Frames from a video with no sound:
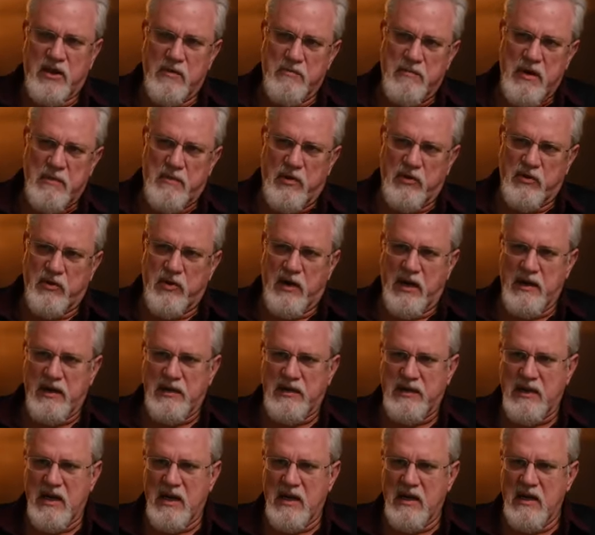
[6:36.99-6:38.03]
Some people try
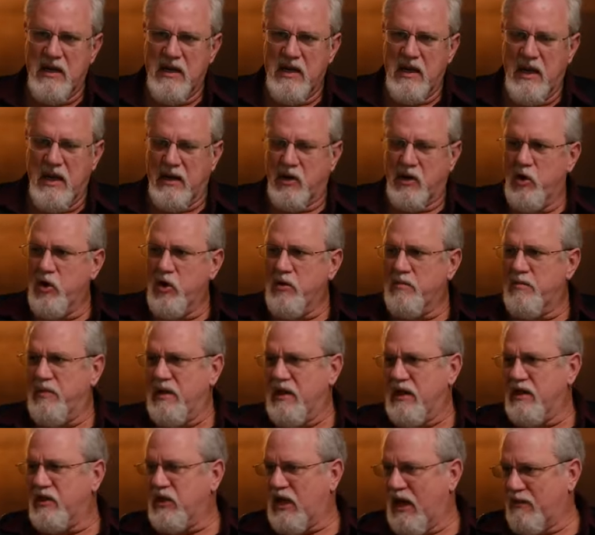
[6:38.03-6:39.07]
to say it could
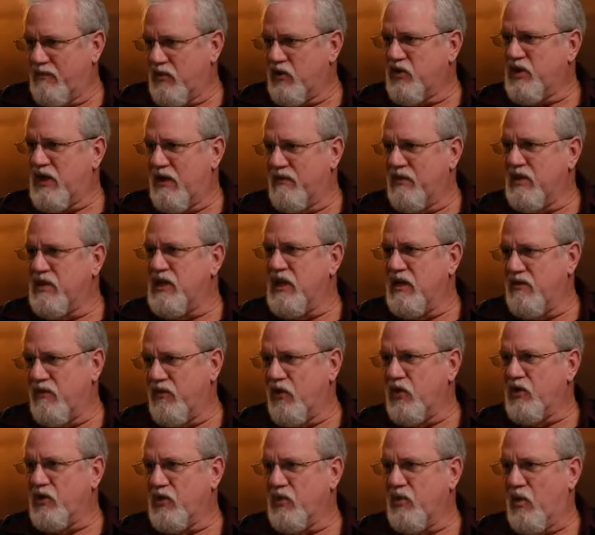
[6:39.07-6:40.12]
be chapter 17,
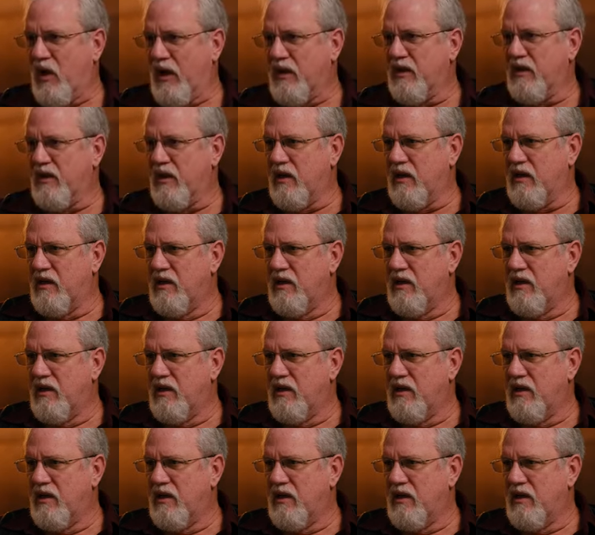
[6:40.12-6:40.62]
verse 1.